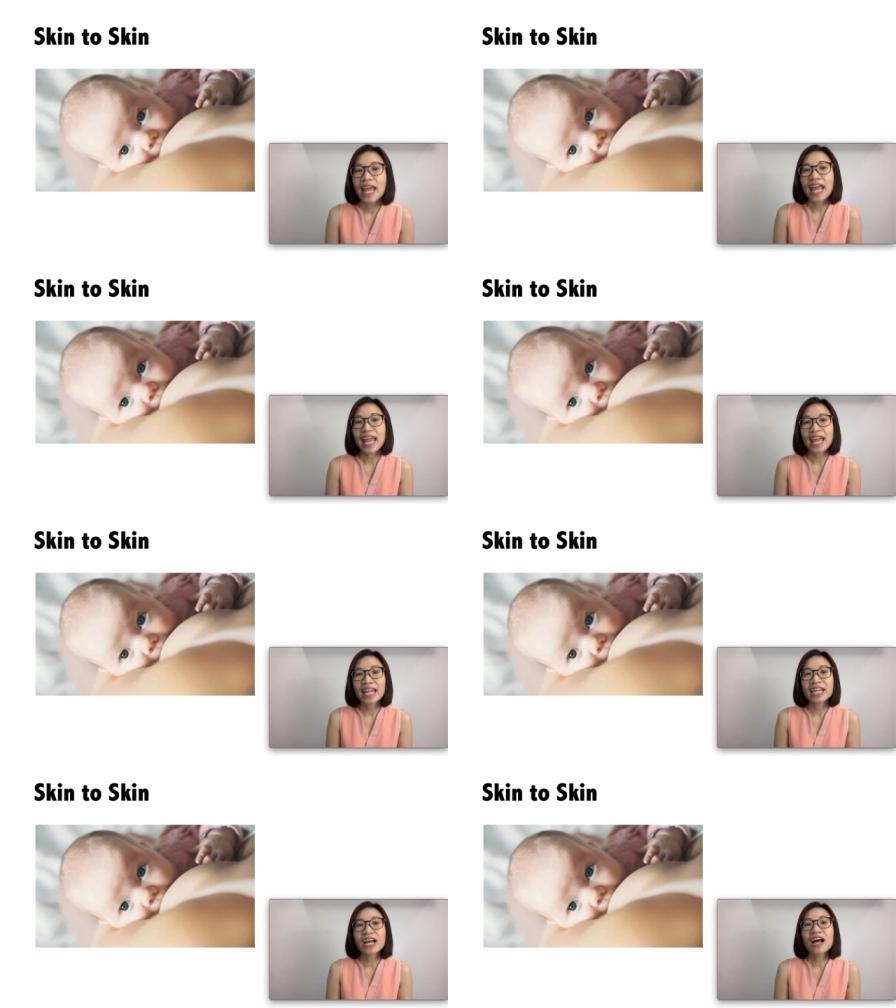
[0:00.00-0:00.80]

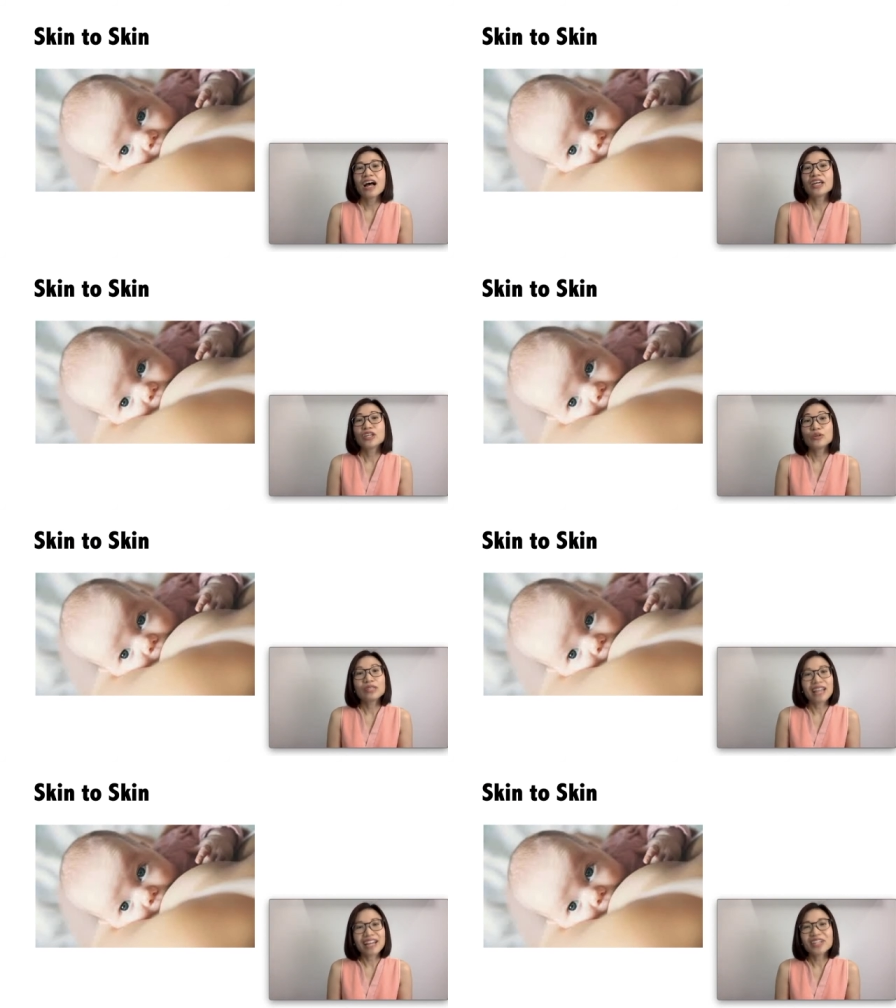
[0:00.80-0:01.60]
And you
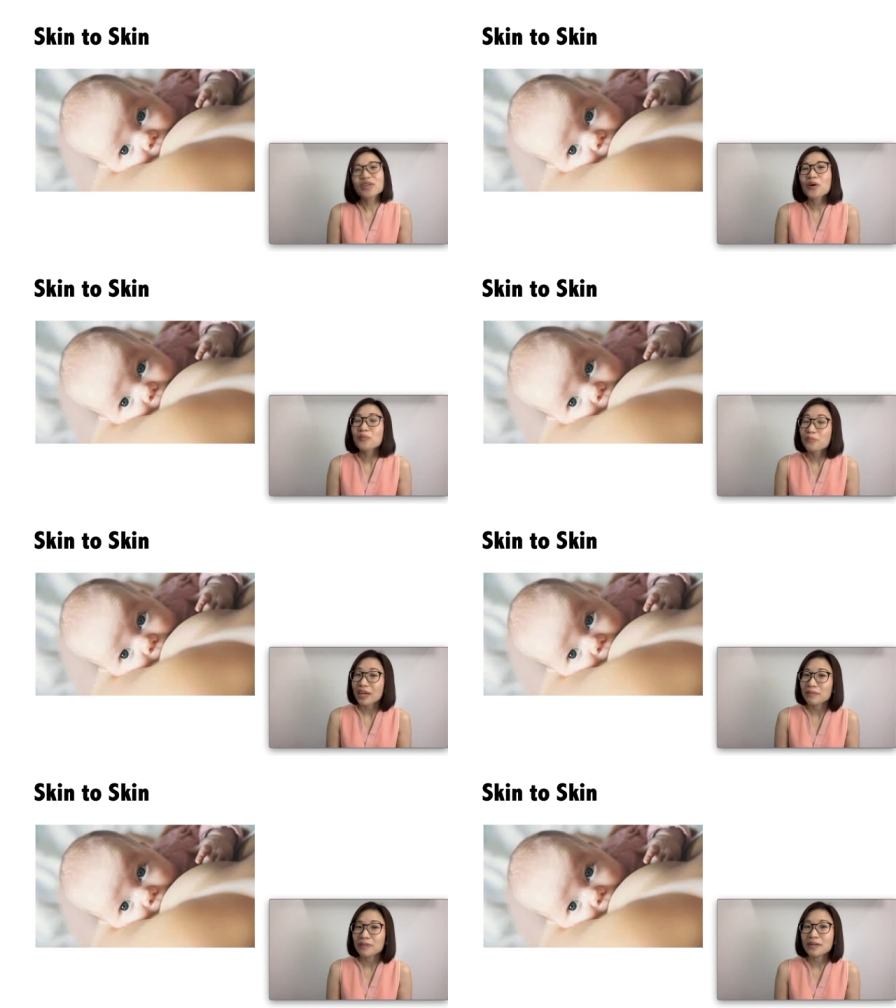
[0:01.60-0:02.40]
let your
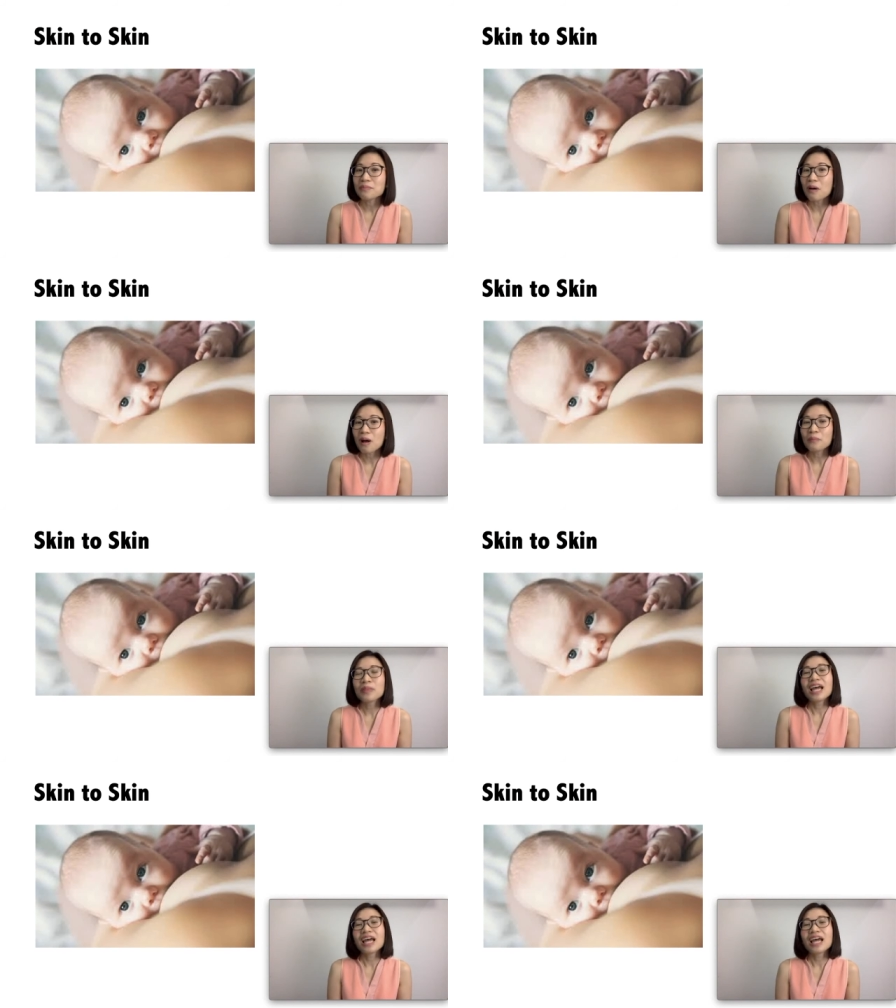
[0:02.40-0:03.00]
baby mom